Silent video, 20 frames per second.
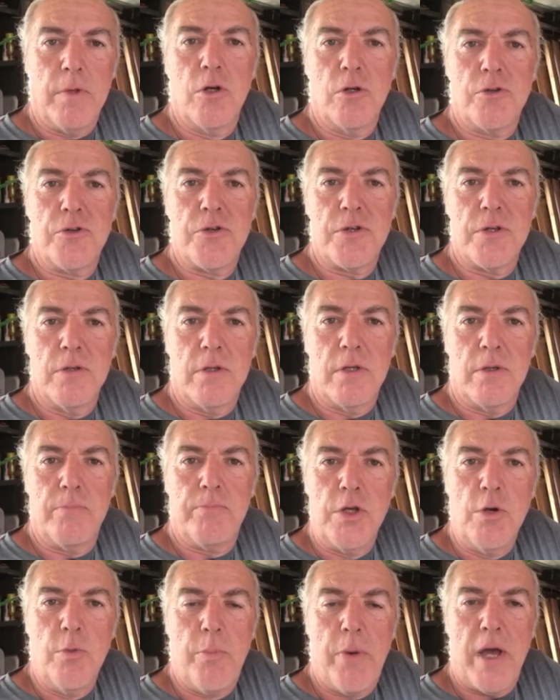cut the
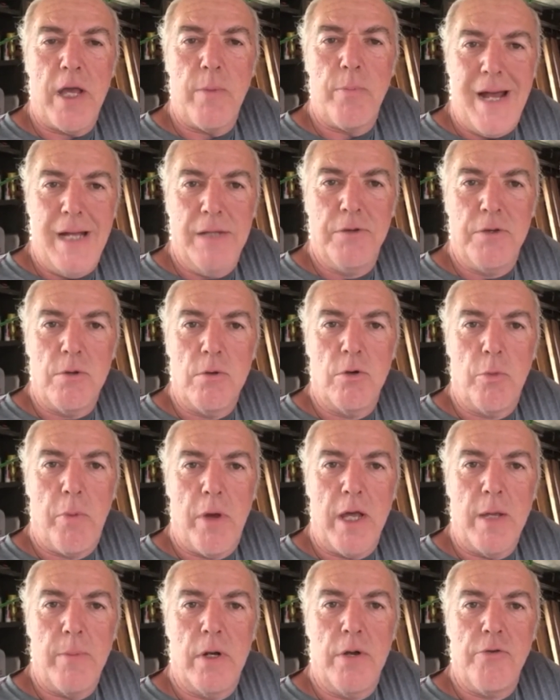new pipe and the old
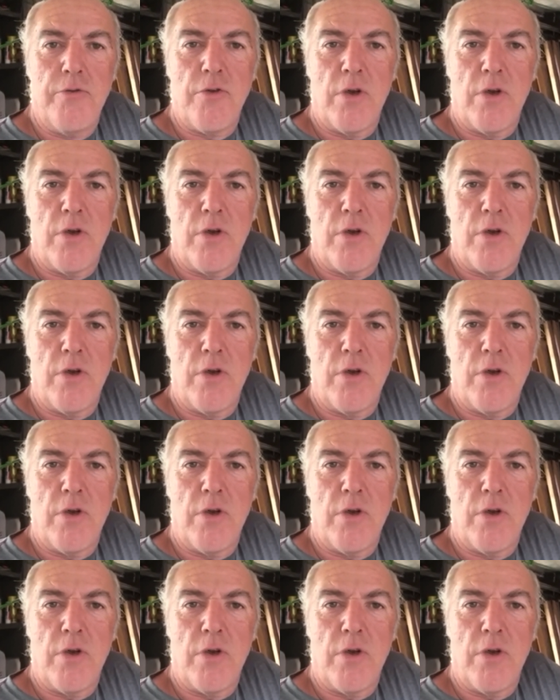pipe and